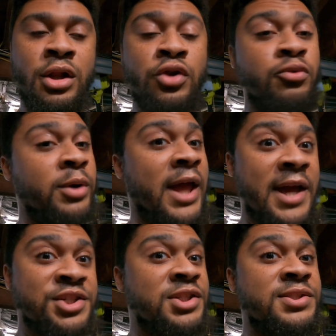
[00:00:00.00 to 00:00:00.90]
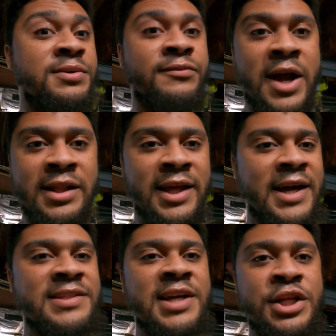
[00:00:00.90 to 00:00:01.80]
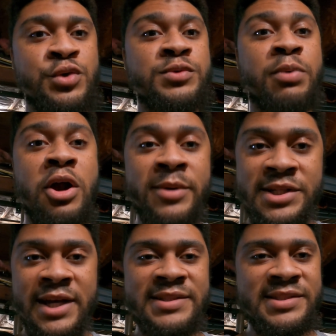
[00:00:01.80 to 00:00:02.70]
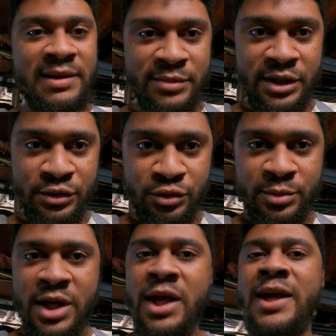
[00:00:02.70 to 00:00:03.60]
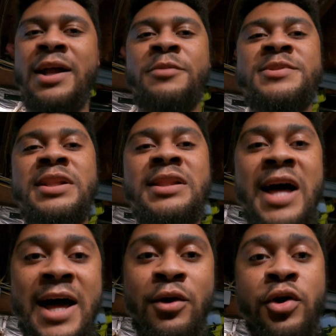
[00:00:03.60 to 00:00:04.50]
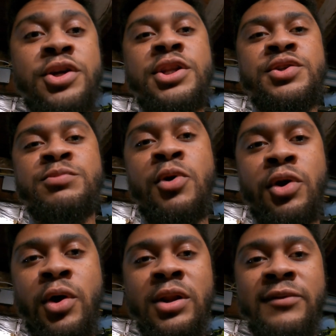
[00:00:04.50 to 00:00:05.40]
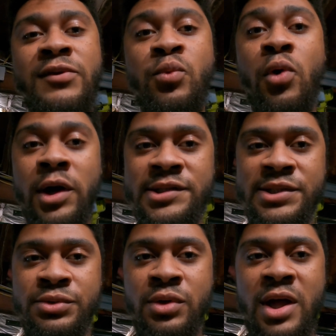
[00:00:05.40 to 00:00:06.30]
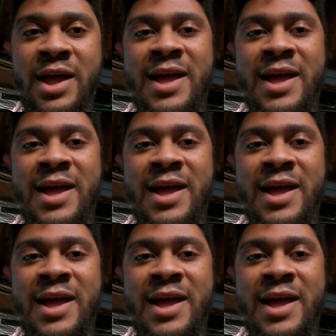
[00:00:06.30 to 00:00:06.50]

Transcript: Lubrication is your friend. Like I said, use Permatex assembly lube. It helps a lot, or you could use motor oil if you want to.